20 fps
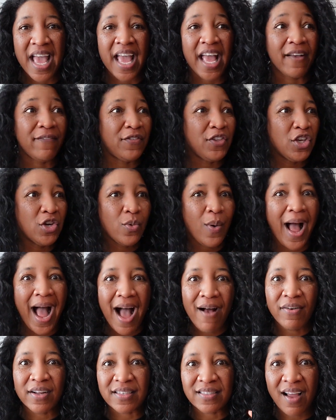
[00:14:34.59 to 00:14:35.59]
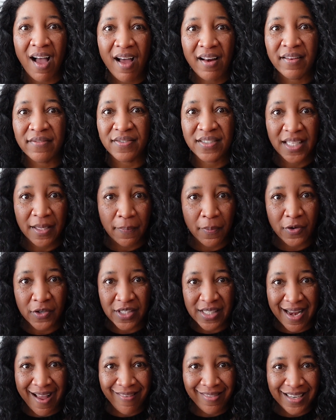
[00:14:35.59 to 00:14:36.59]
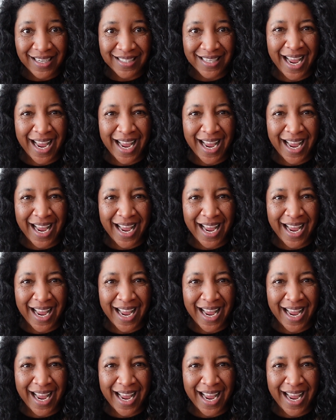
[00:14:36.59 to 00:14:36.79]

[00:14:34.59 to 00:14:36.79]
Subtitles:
If you have a ton of C personality